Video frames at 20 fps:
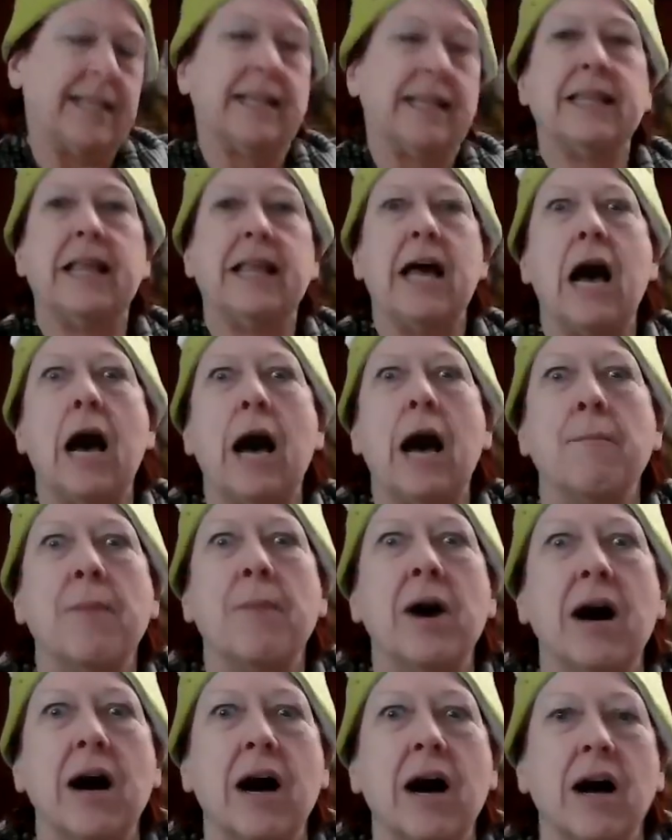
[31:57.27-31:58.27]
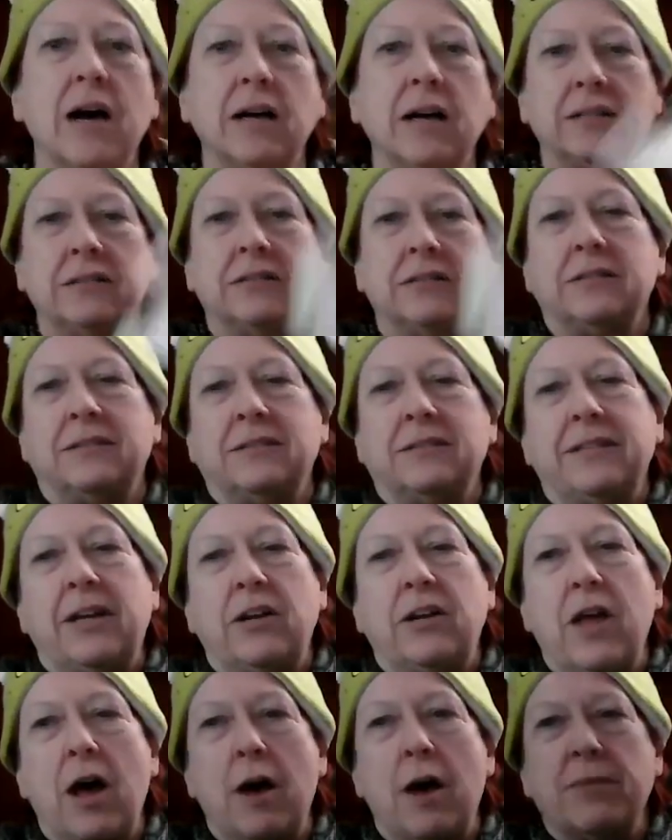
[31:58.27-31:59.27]
a llama.
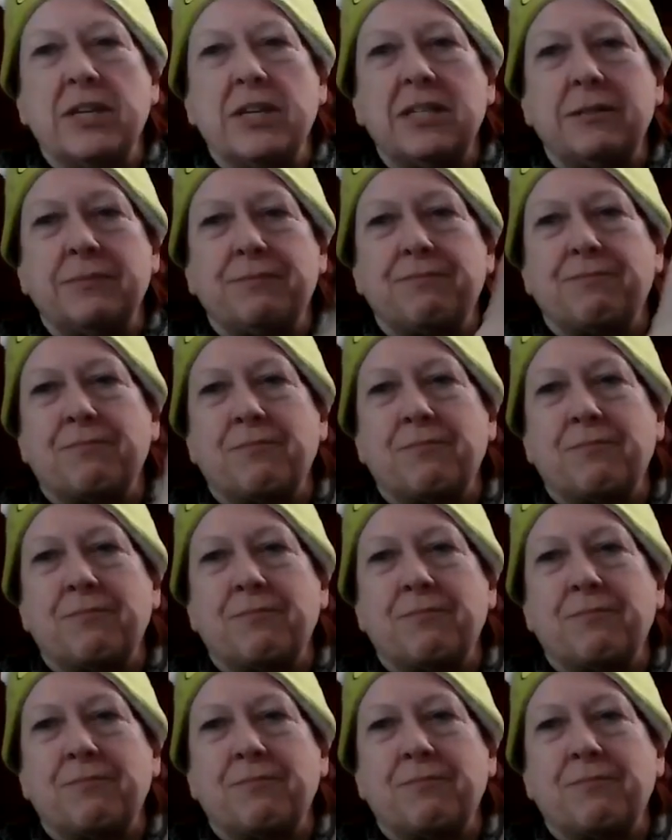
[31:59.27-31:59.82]
They're llamas.